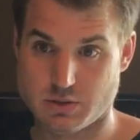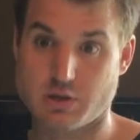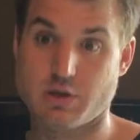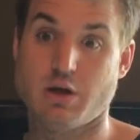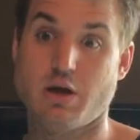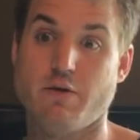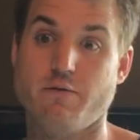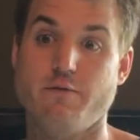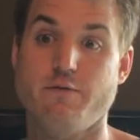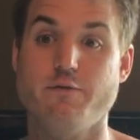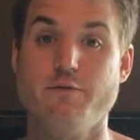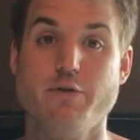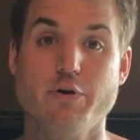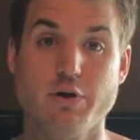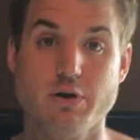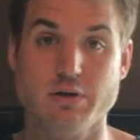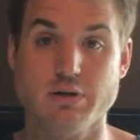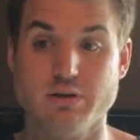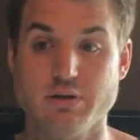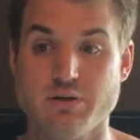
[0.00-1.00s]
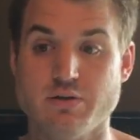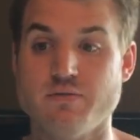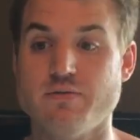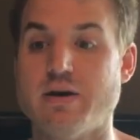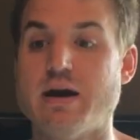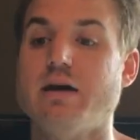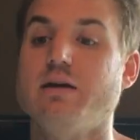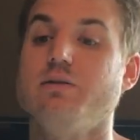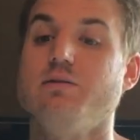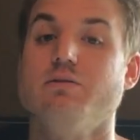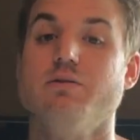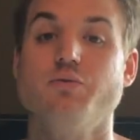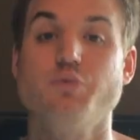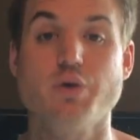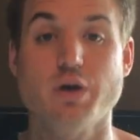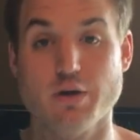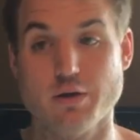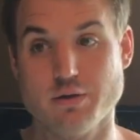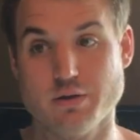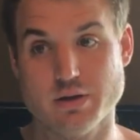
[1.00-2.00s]
convert the value of
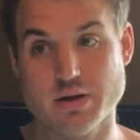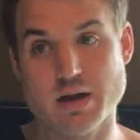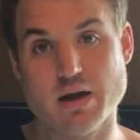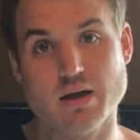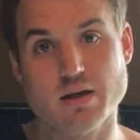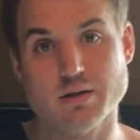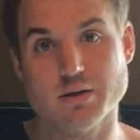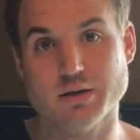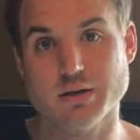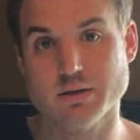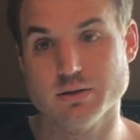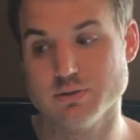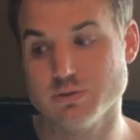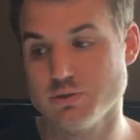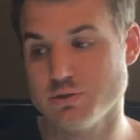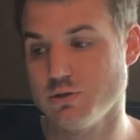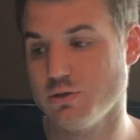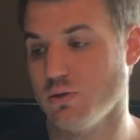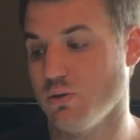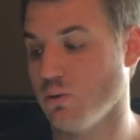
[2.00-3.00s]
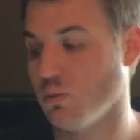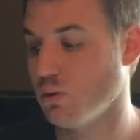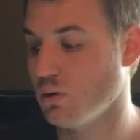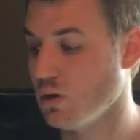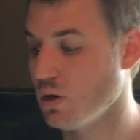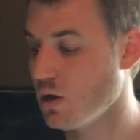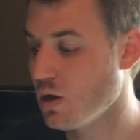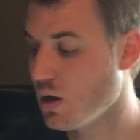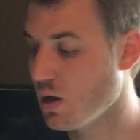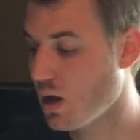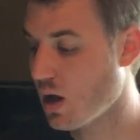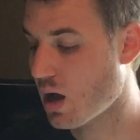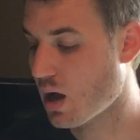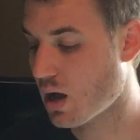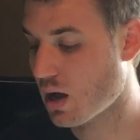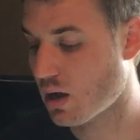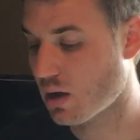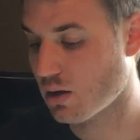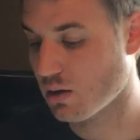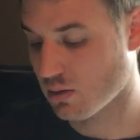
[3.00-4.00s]
color dollar to
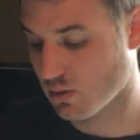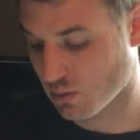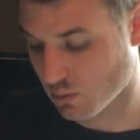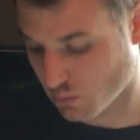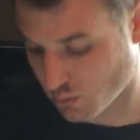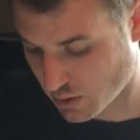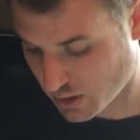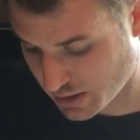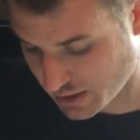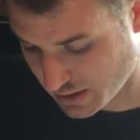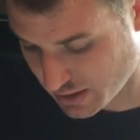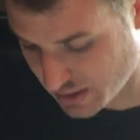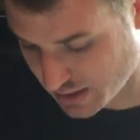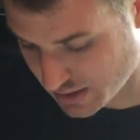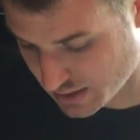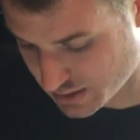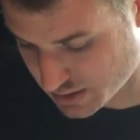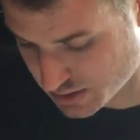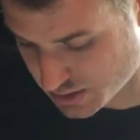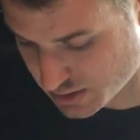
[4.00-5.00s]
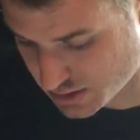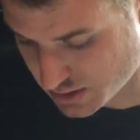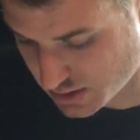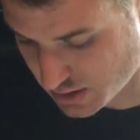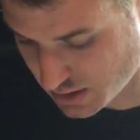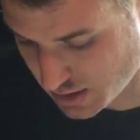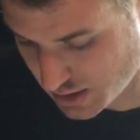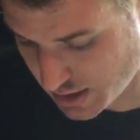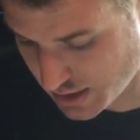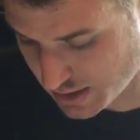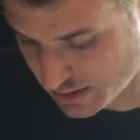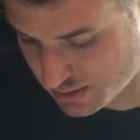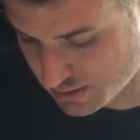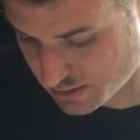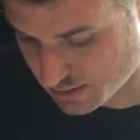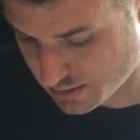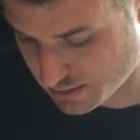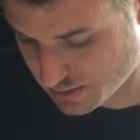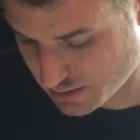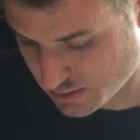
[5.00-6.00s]
what it is
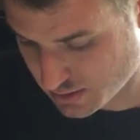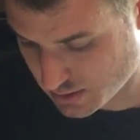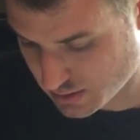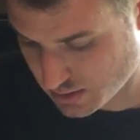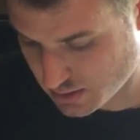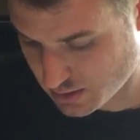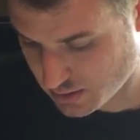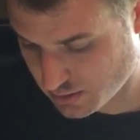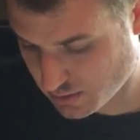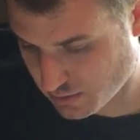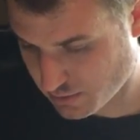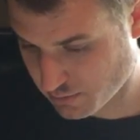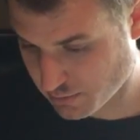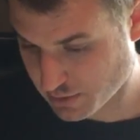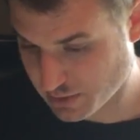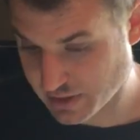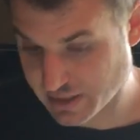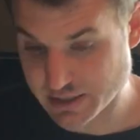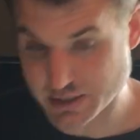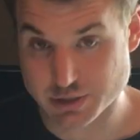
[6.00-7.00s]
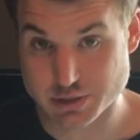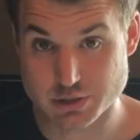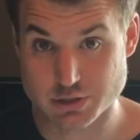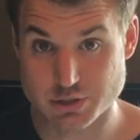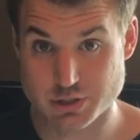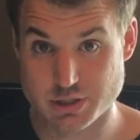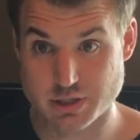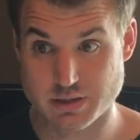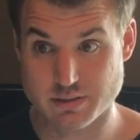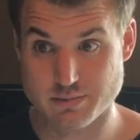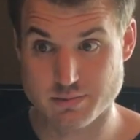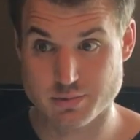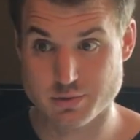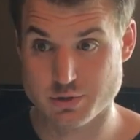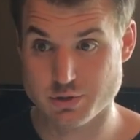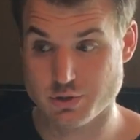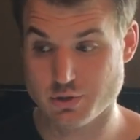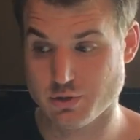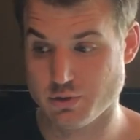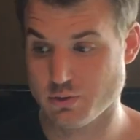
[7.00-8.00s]
in relationship
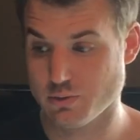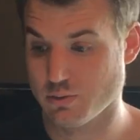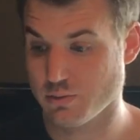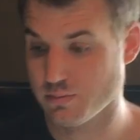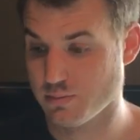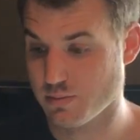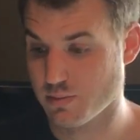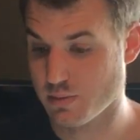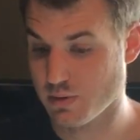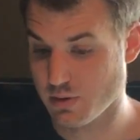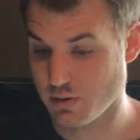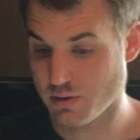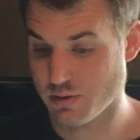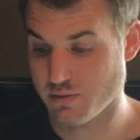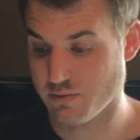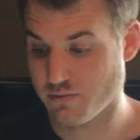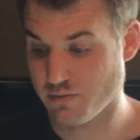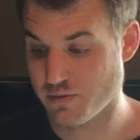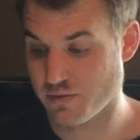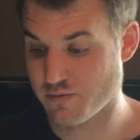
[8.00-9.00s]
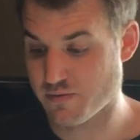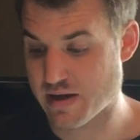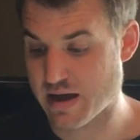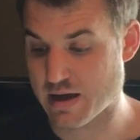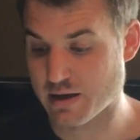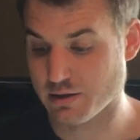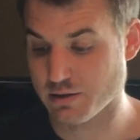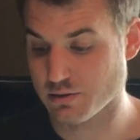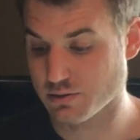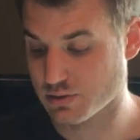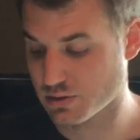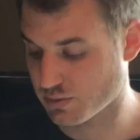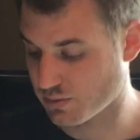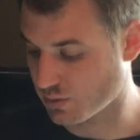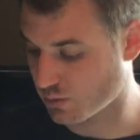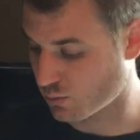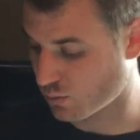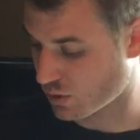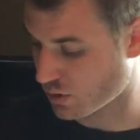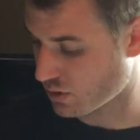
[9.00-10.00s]
to the values of the
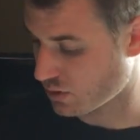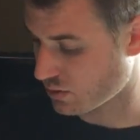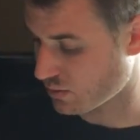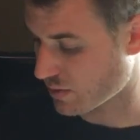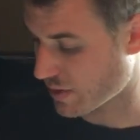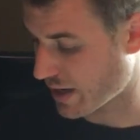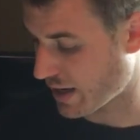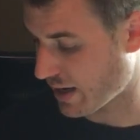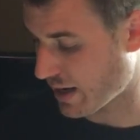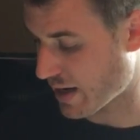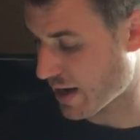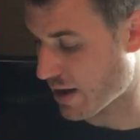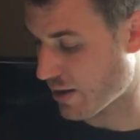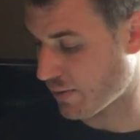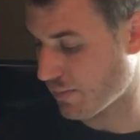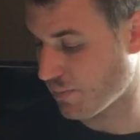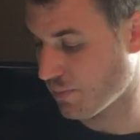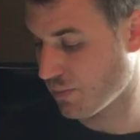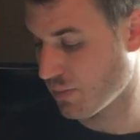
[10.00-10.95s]
world right now.